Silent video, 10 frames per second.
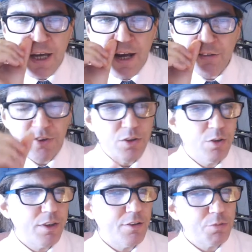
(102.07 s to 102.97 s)
to you
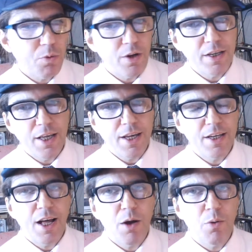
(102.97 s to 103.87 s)
at this point,
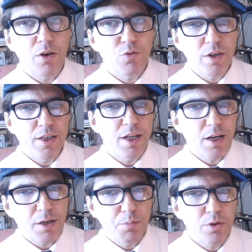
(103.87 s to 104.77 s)
and I want to read. I'm
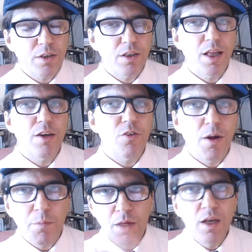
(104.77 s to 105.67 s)
going to put the letter
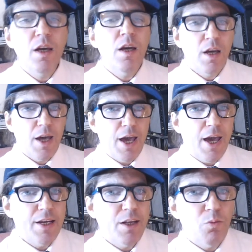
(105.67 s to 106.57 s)
up,
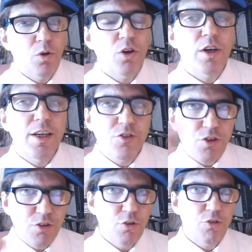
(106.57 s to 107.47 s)
and then we're going to
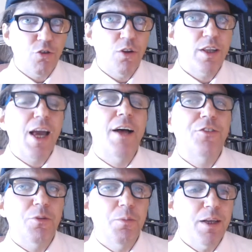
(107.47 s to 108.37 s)
introduce all the
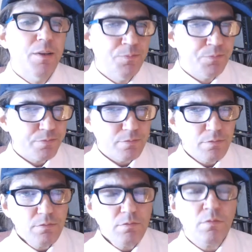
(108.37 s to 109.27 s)
councilmen,
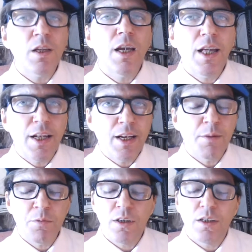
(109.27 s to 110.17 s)
and then
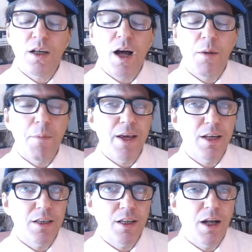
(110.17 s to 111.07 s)
I'll make
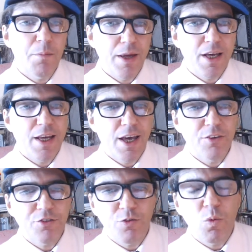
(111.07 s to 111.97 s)
a
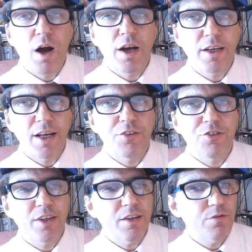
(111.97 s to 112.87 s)
case for why you guys
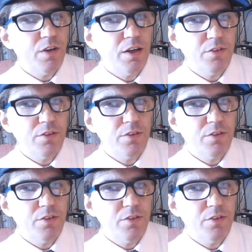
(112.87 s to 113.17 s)
should get involved.